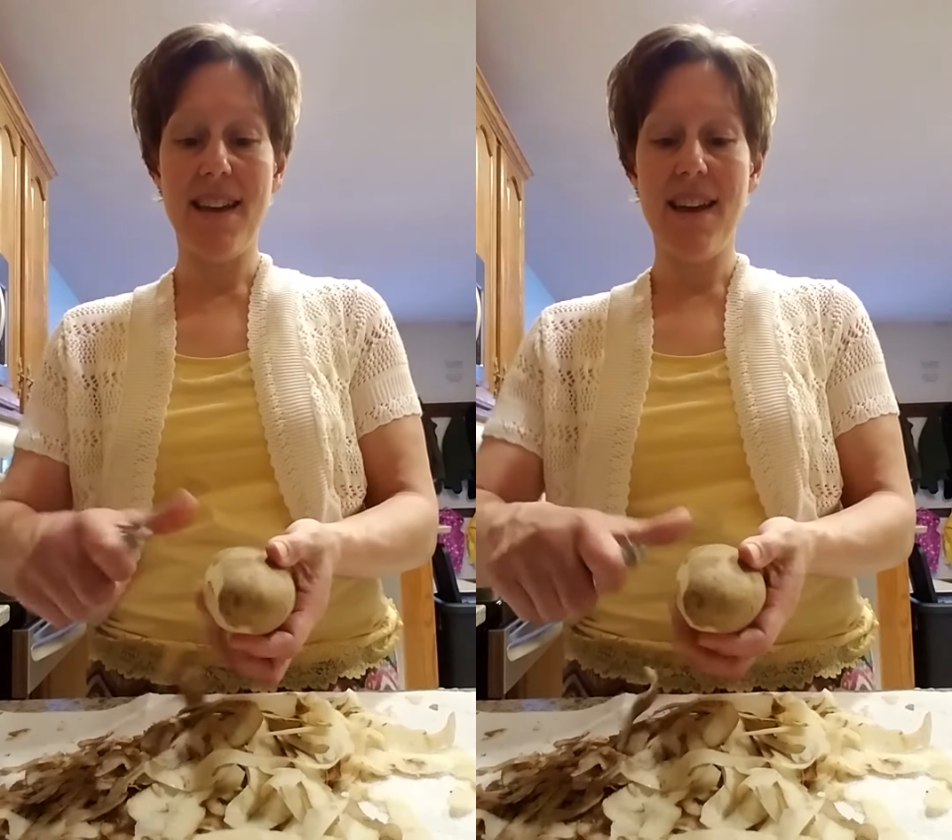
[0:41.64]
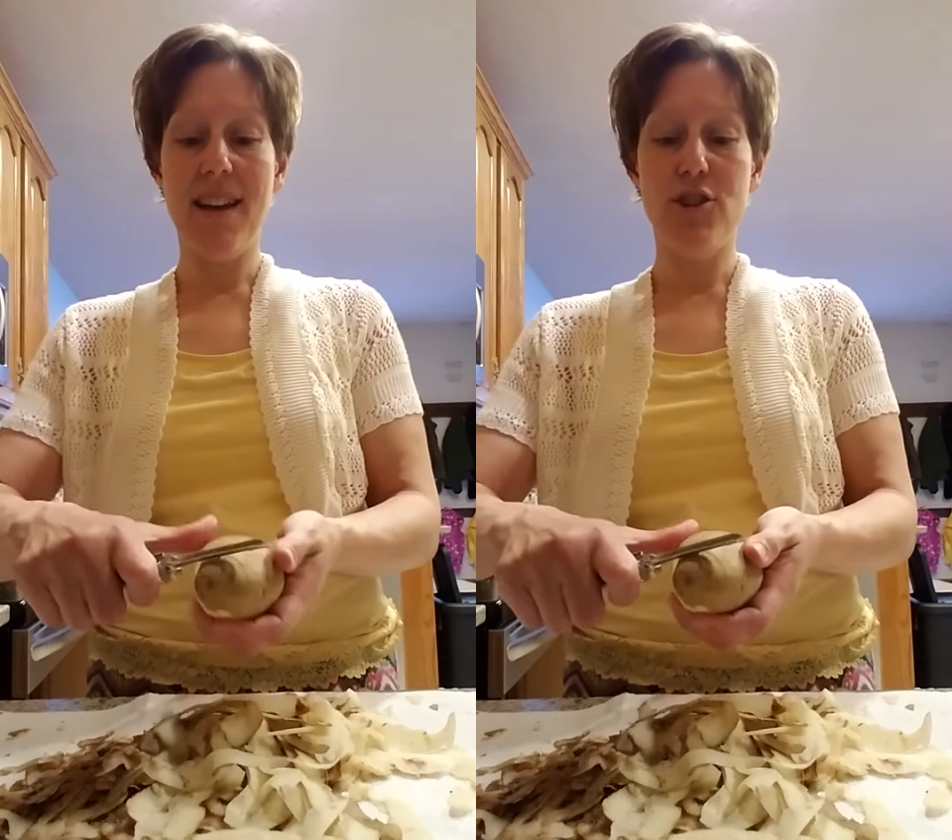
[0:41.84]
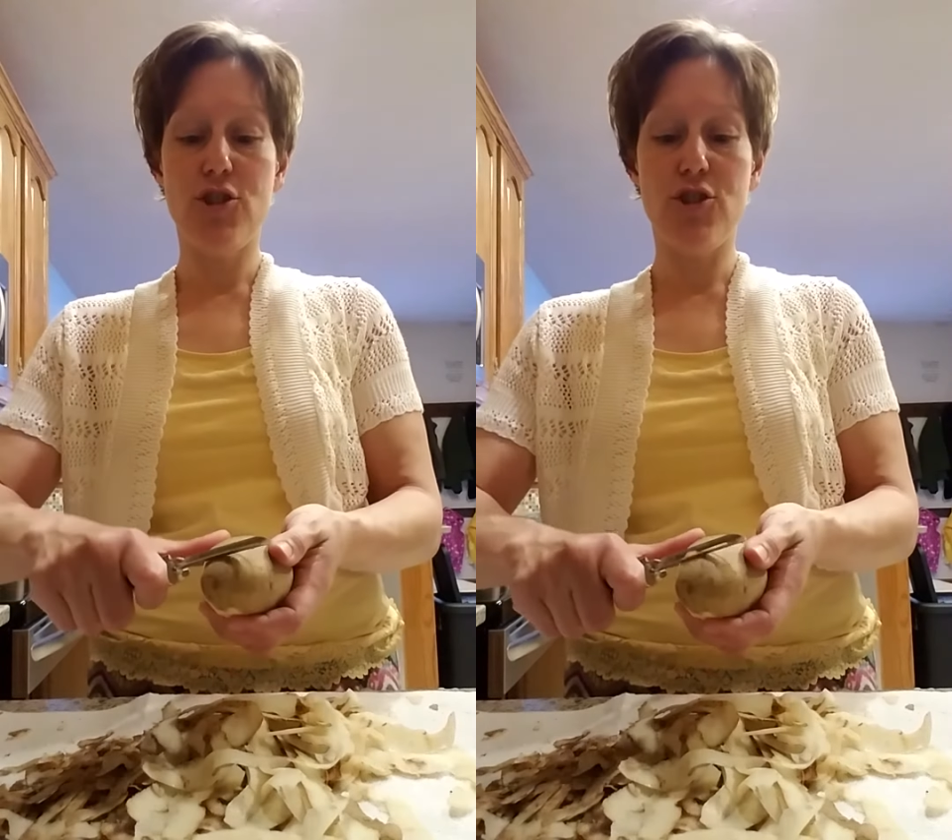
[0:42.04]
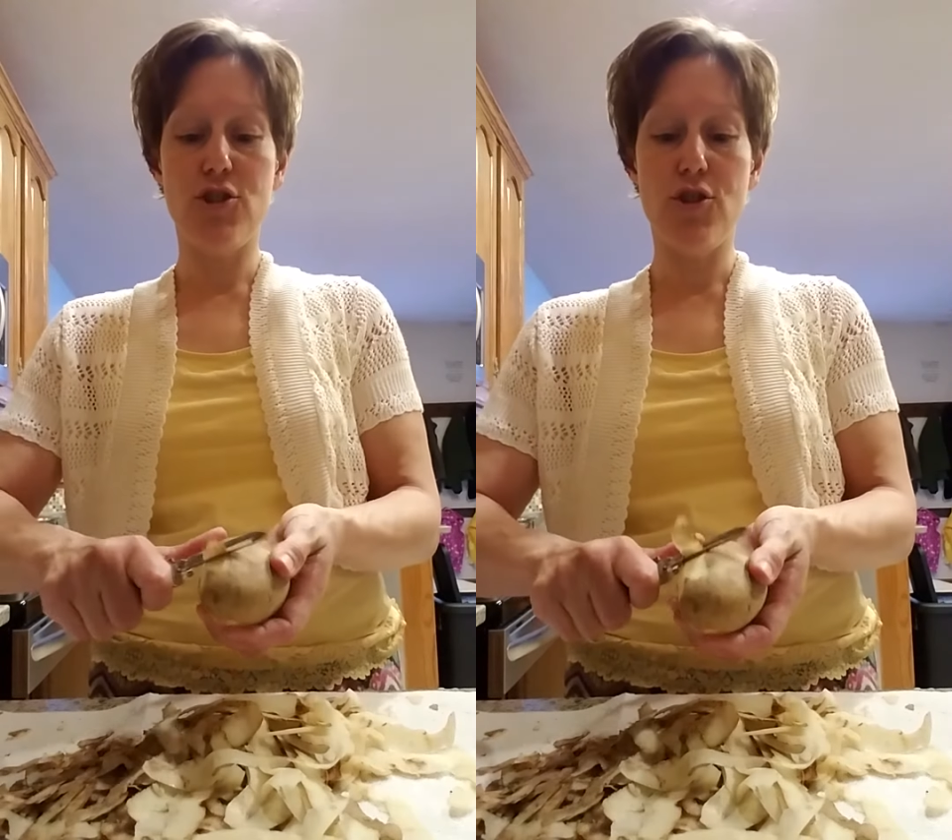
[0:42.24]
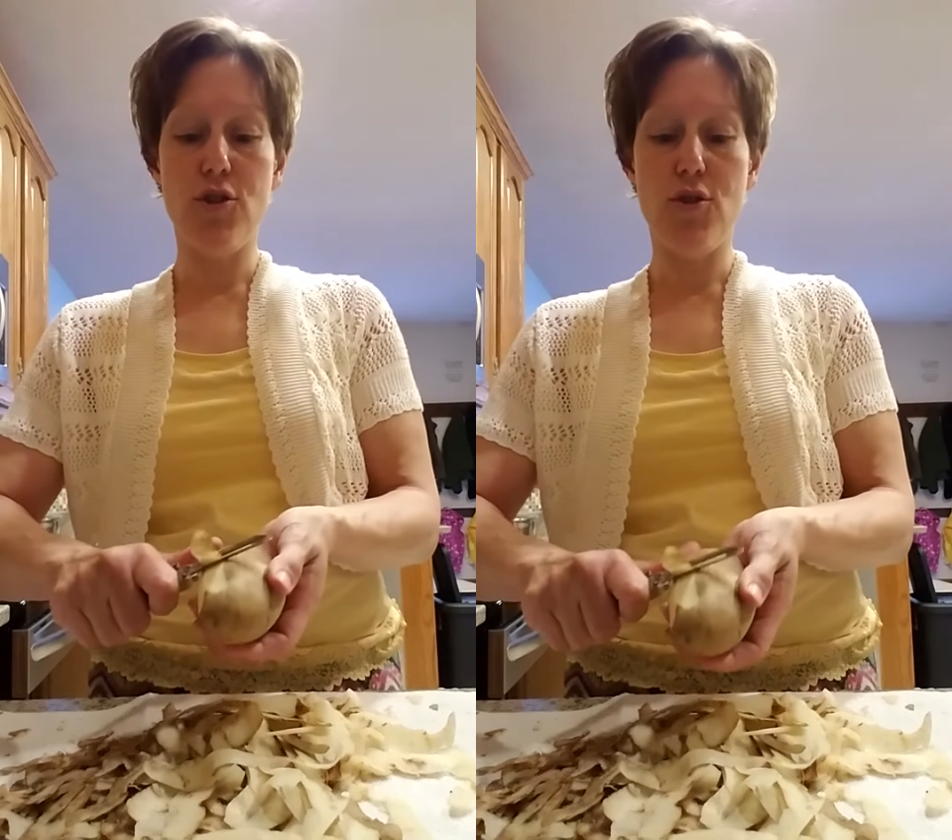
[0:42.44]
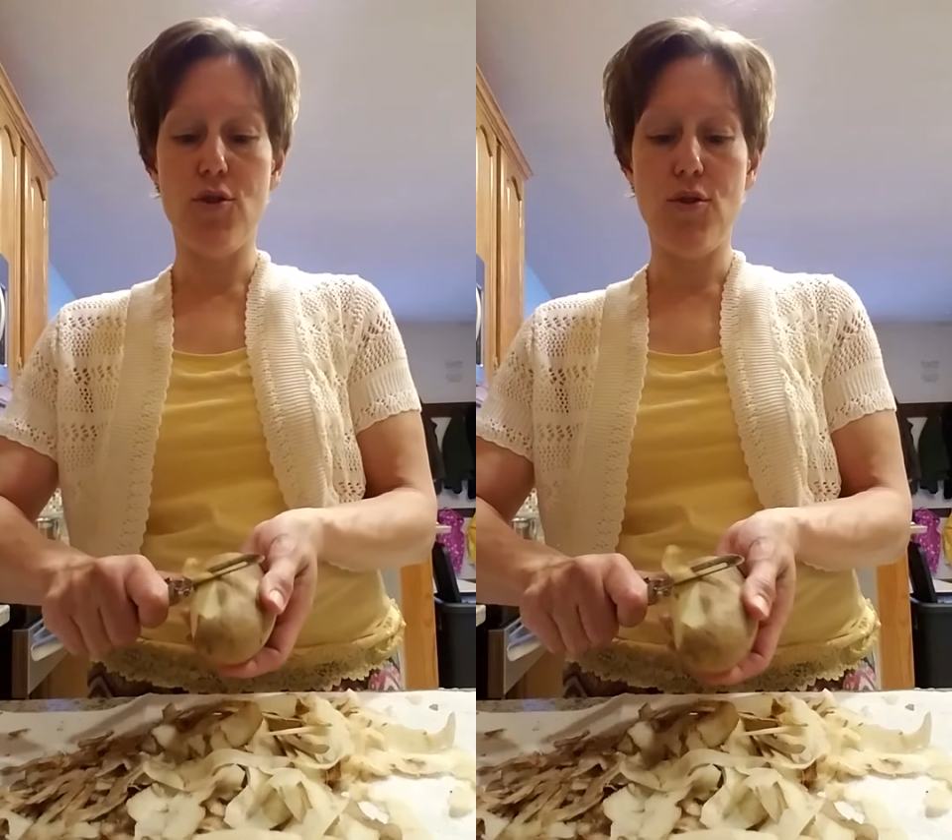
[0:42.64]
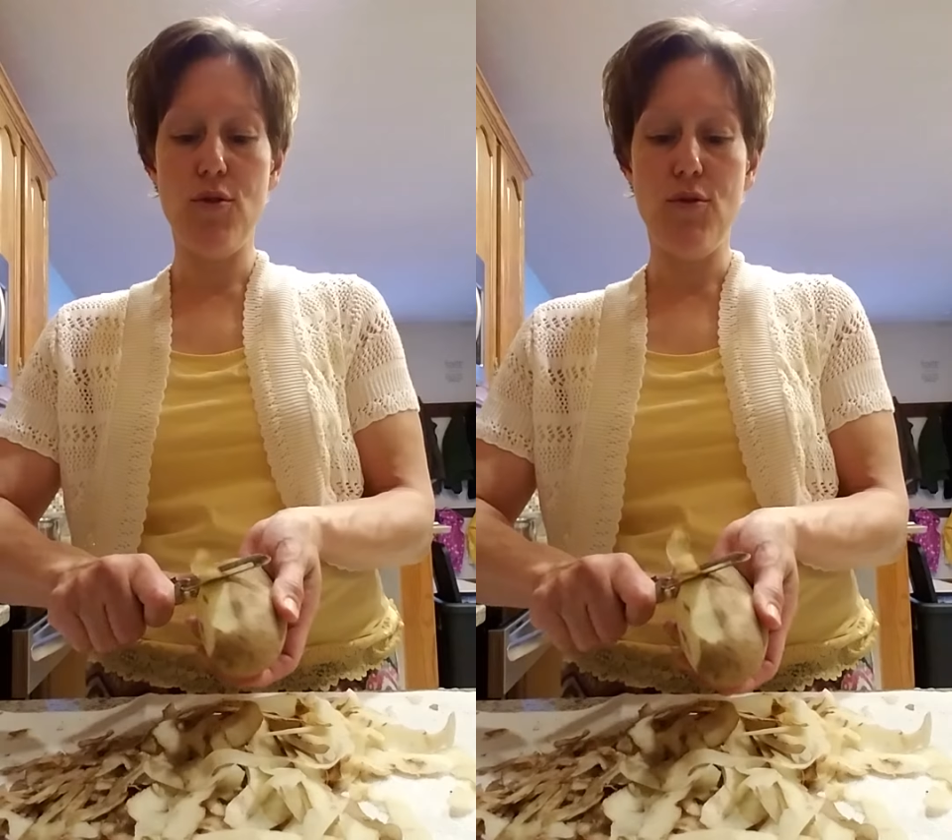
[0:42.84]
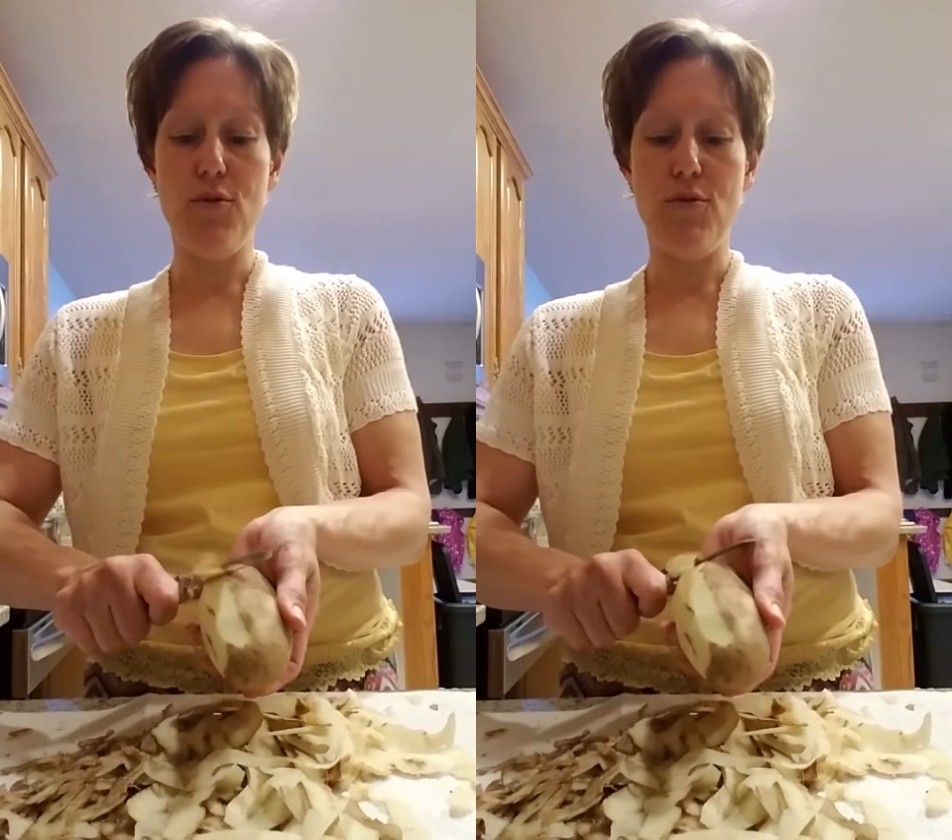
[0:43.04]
so